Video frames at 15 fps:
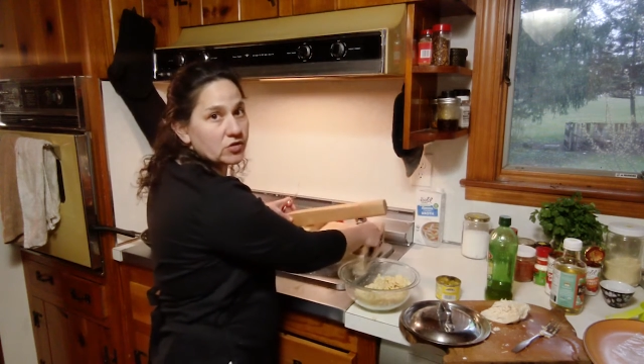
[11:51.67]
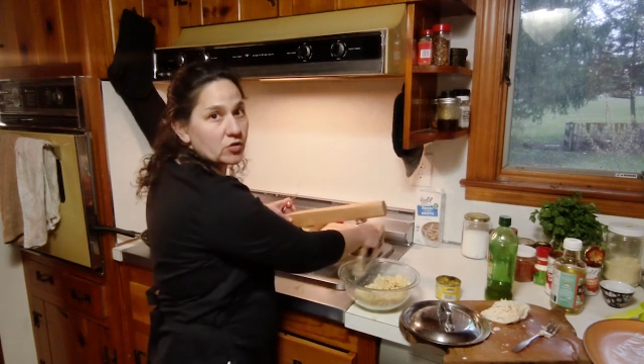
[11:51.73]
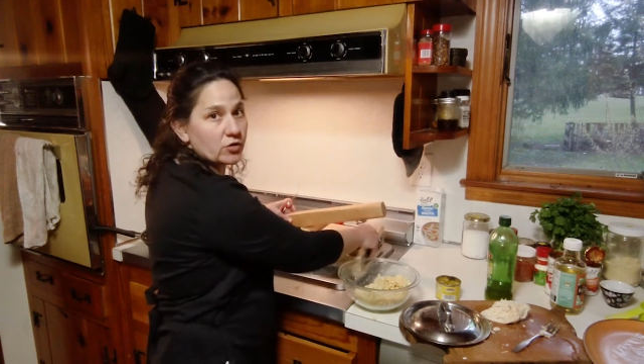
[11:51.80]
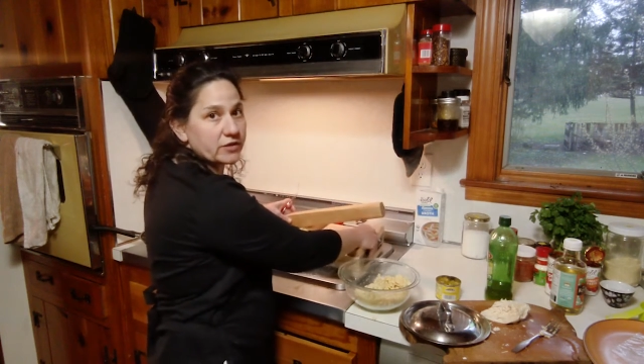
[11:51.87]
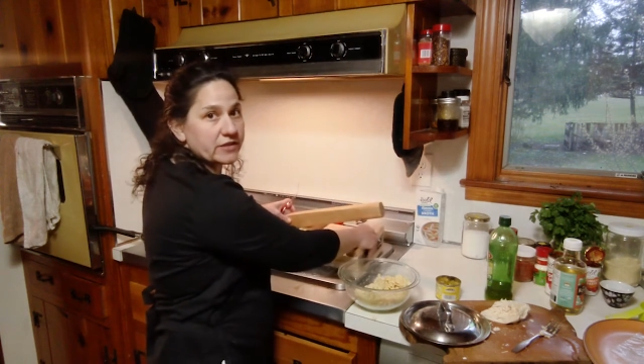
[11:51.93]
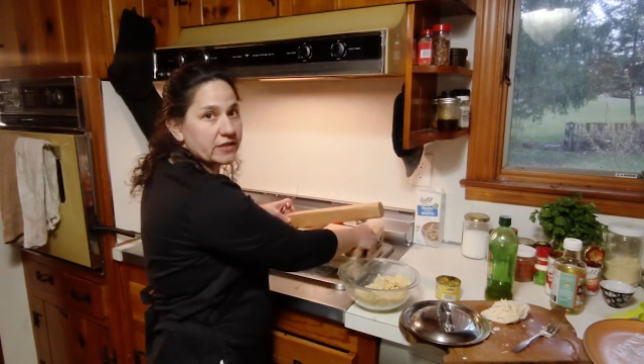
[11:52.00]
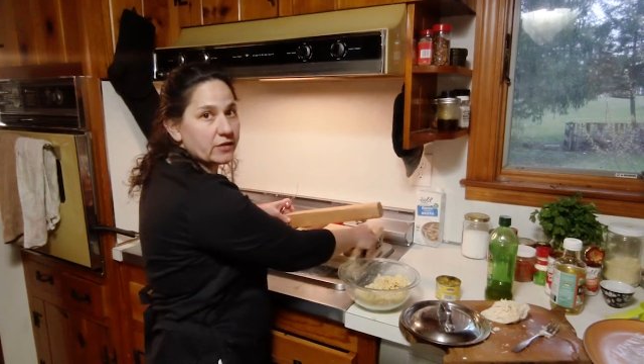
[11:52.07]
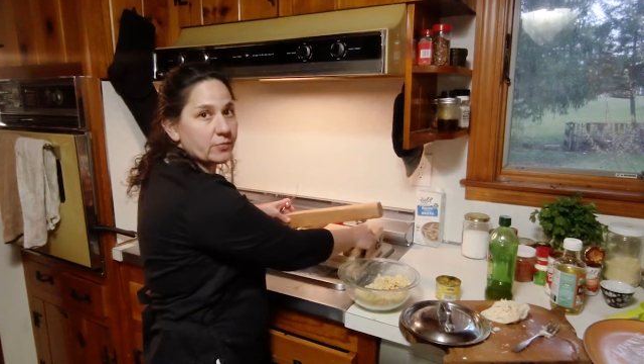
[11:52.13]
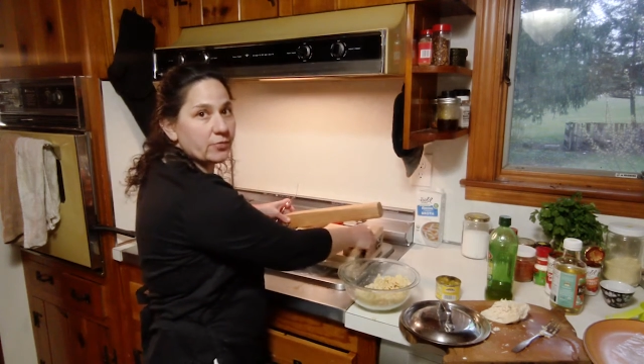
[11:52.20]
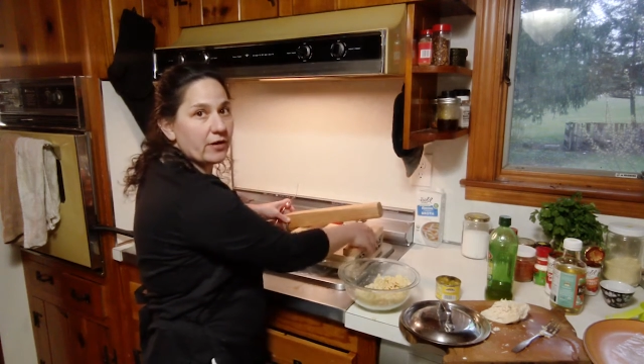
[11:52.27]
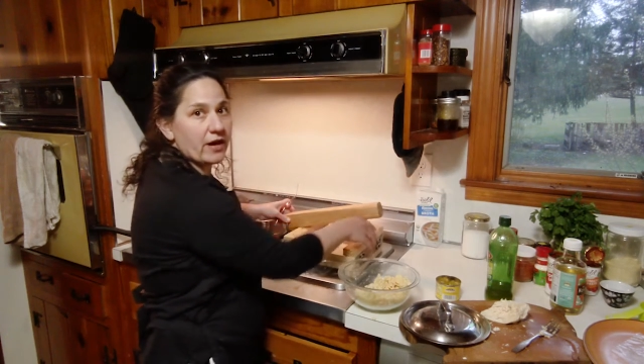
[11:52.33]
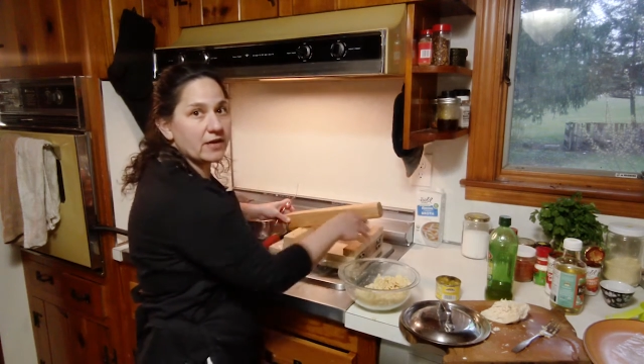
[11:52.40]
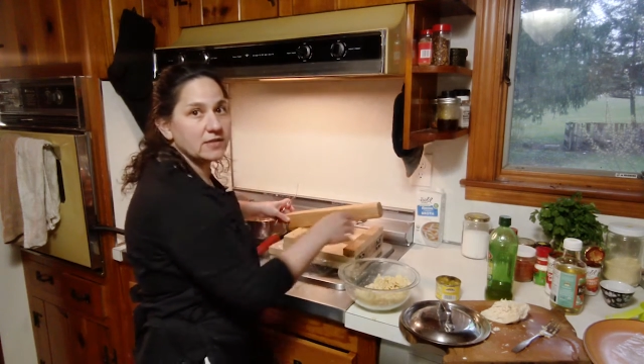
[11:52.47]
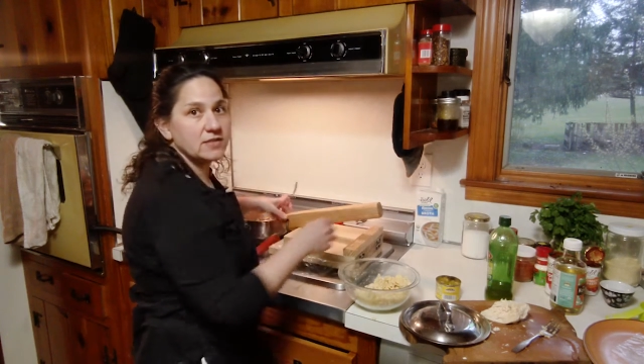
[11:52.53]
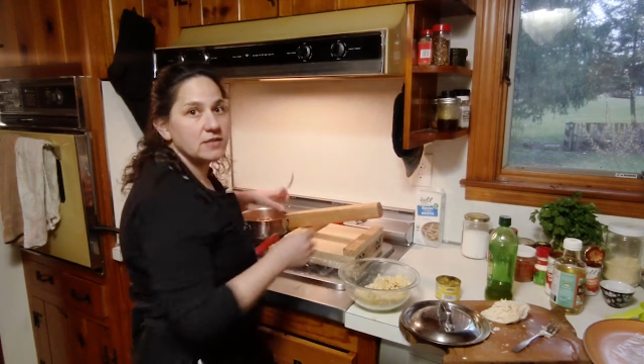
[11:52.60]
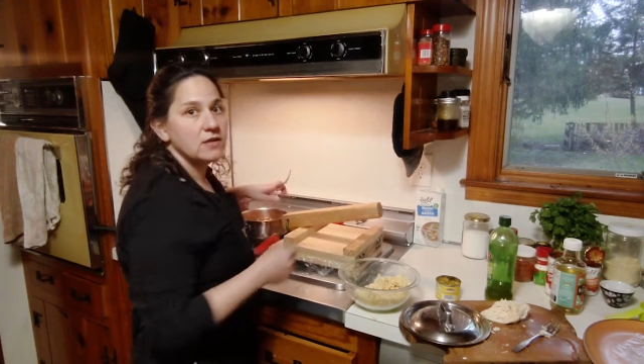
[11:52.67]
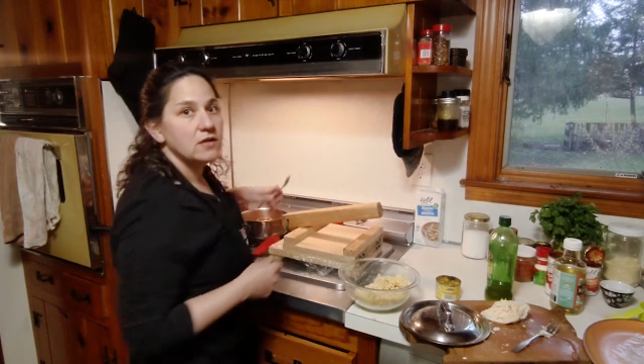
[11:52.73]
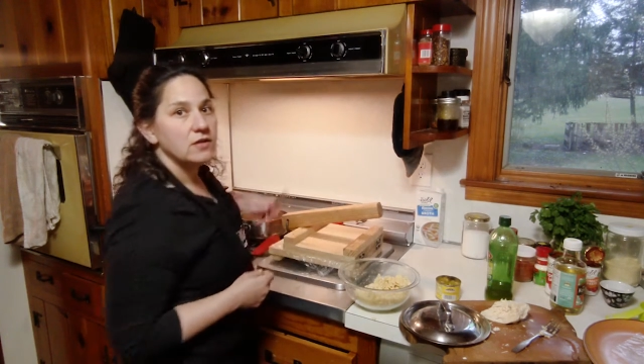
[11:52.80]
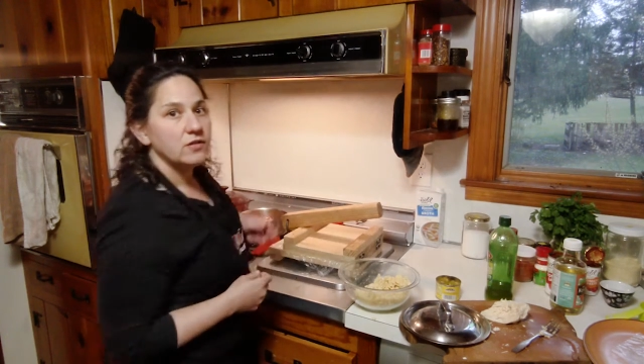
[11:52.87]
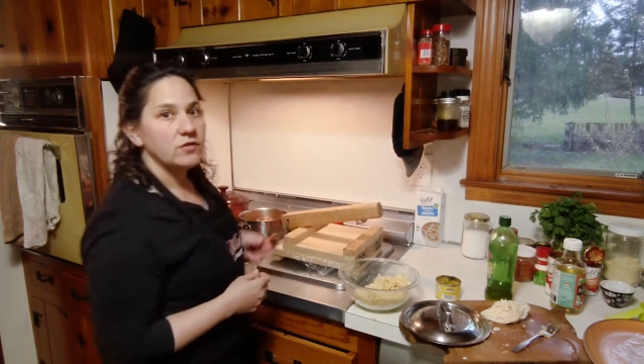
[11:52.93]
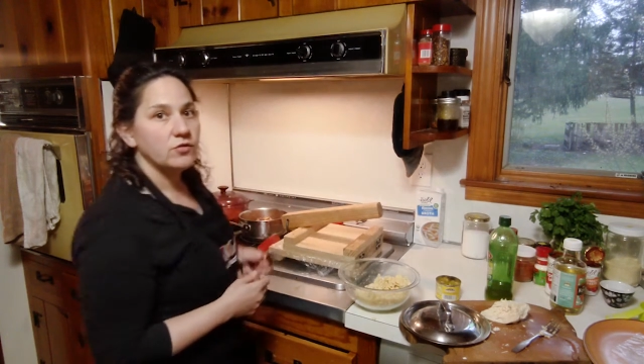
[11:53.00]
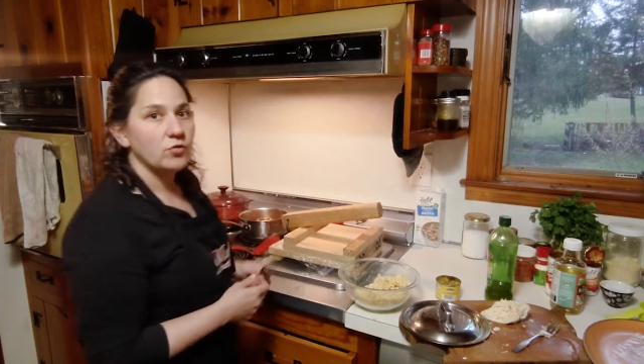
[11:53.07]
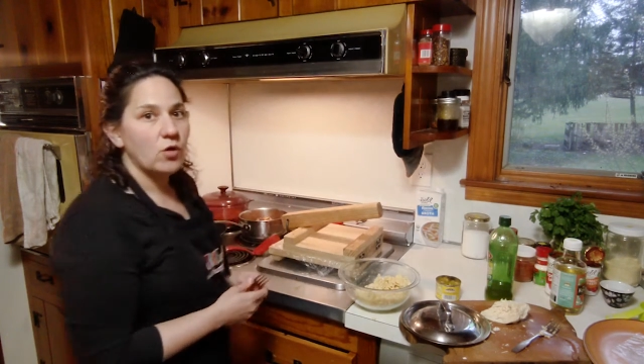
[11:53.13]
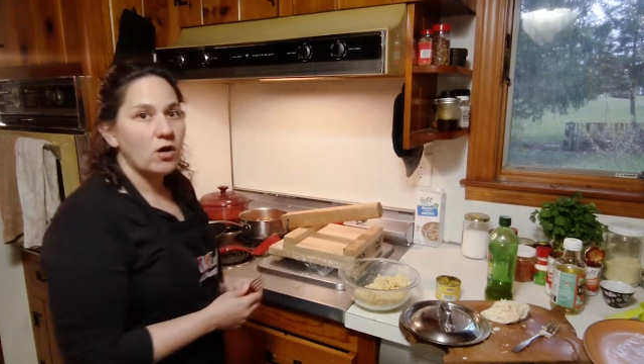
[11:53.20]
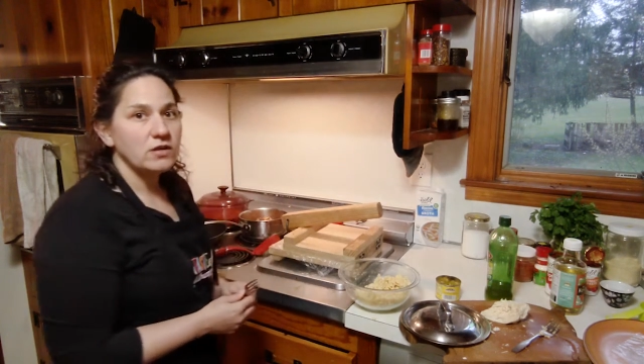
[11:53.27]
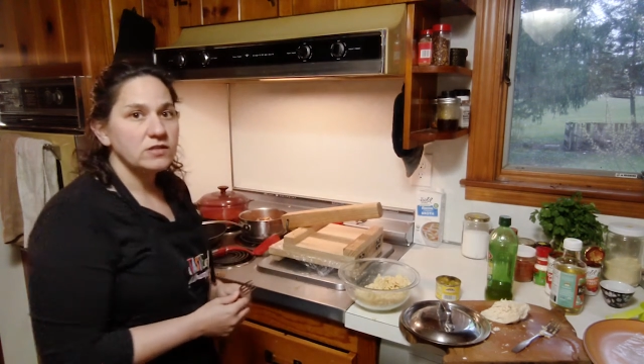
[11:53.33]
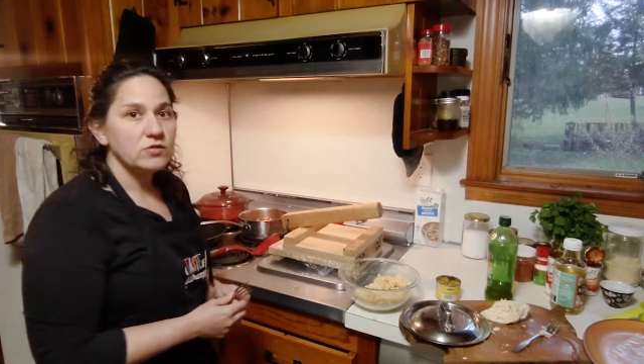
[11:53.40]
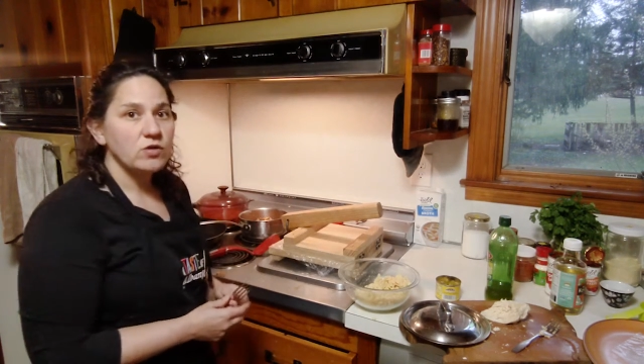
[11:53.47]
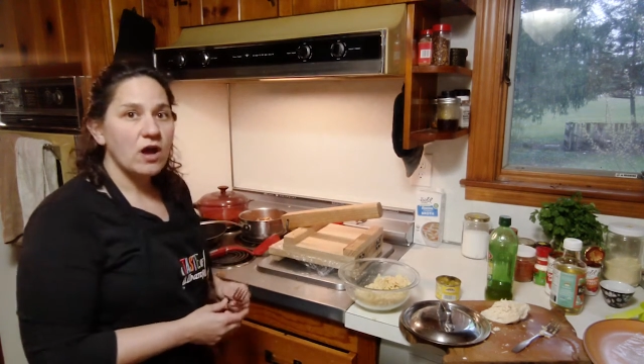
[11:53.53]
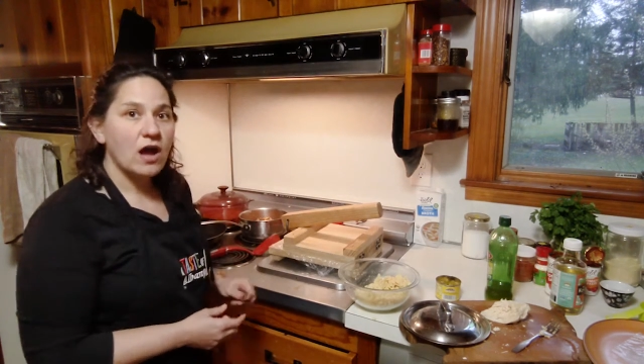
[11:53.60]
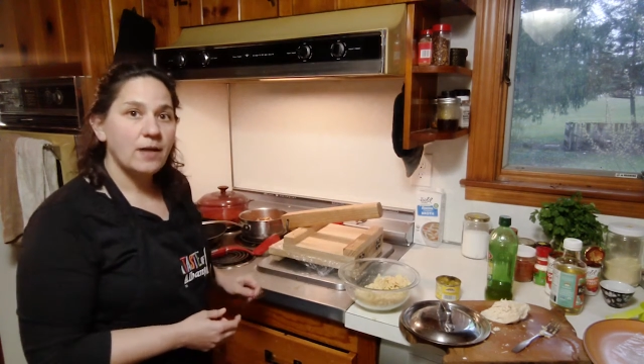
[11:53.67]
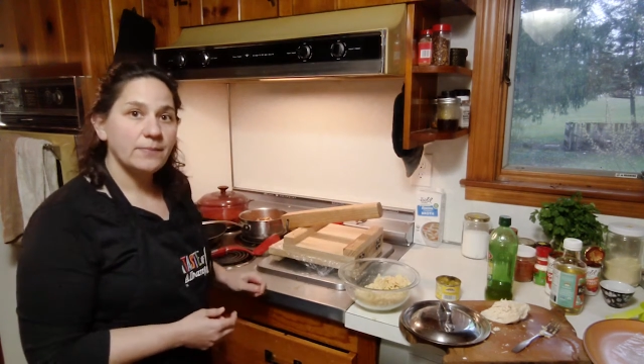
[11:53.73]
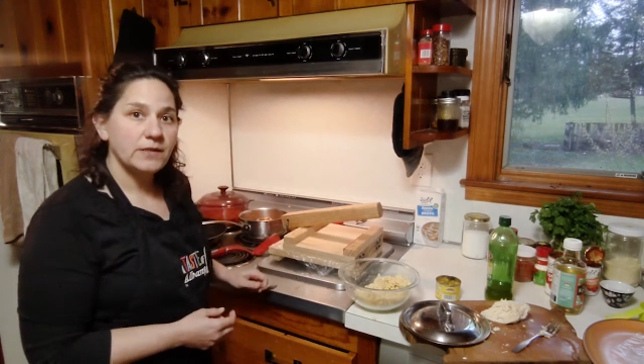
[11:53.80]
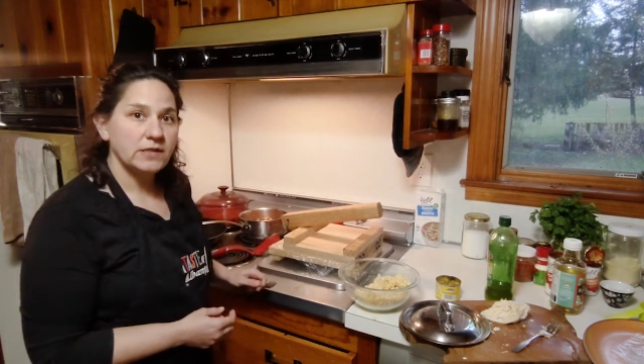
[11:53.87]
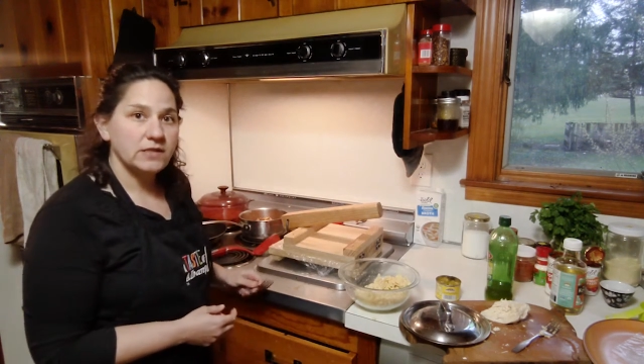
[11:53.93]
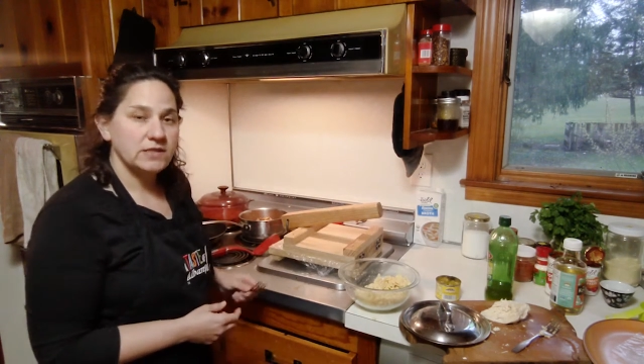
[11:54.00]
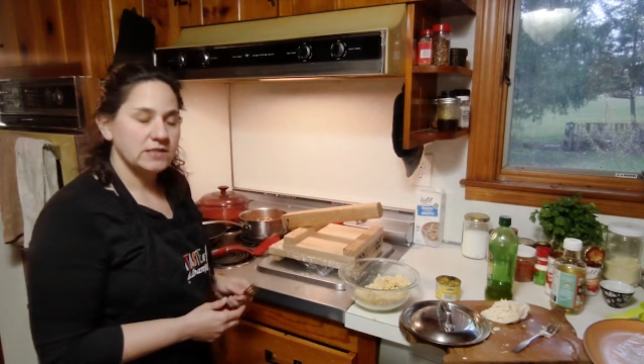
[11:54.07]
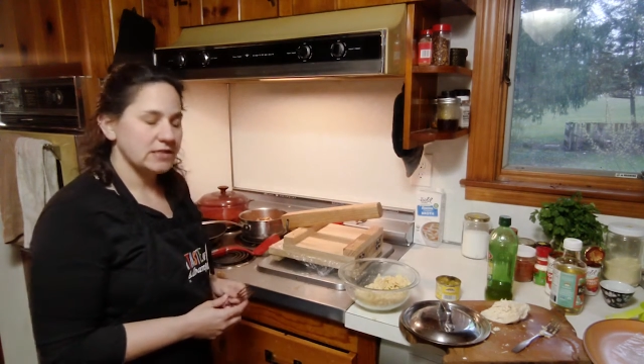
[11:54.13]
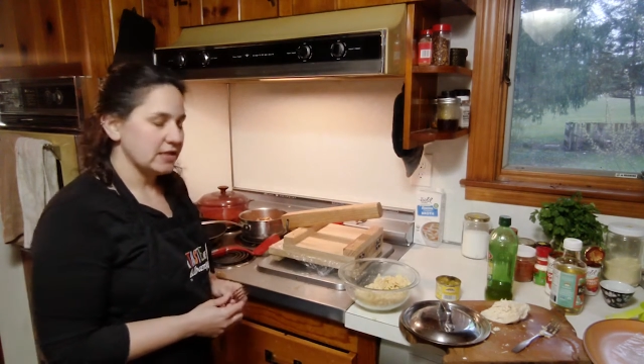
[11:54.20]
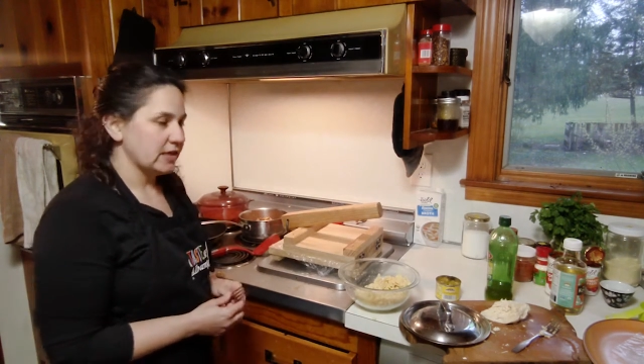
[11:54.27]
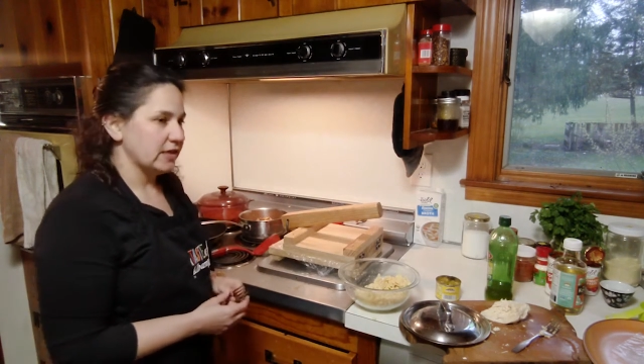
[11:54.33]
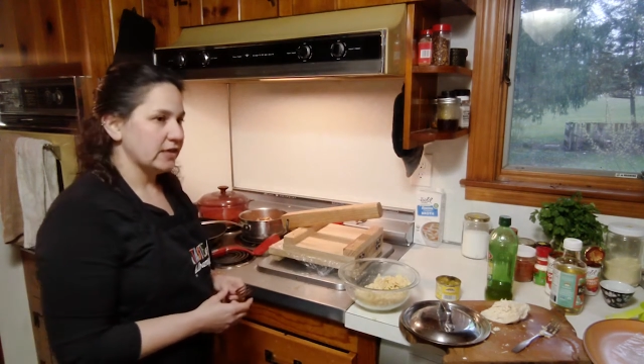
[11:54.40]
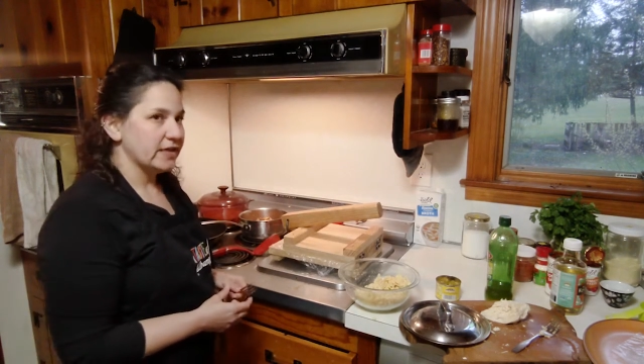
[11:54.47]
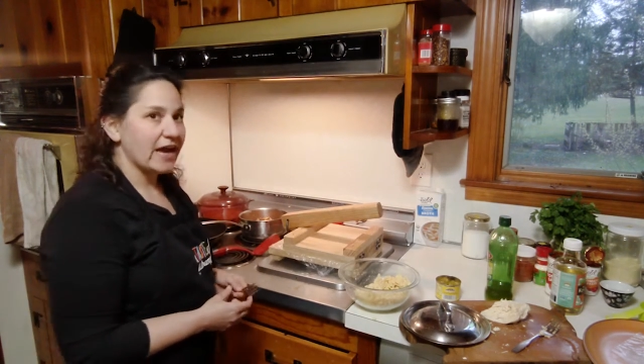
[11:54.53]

tortilla press. You also commonly see